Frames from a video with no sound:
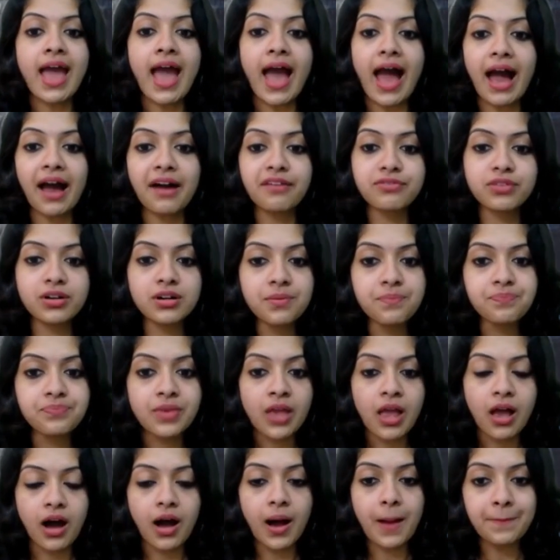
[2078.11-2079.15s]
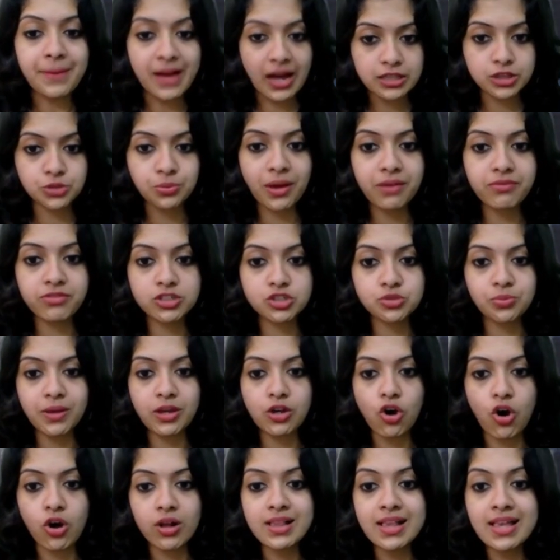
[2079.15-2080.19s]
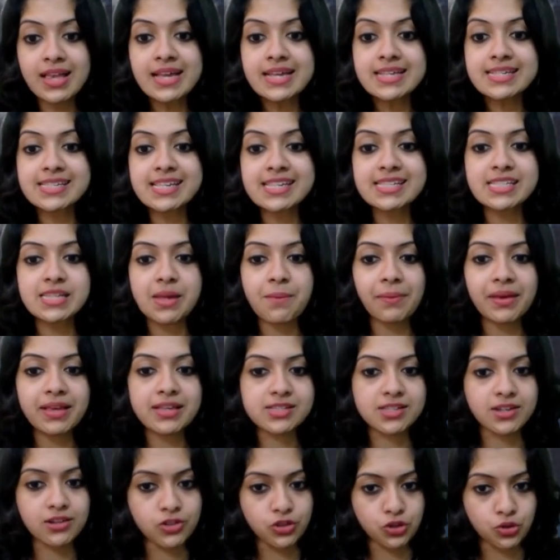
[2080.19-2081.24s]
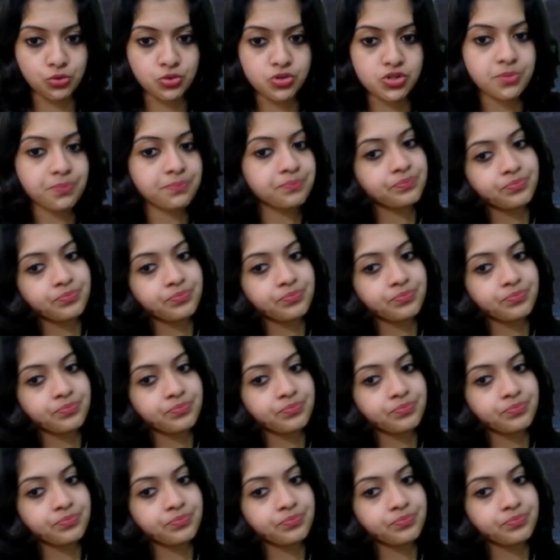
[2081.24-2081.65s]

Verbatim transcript: have a pathway which we call systemic circuit.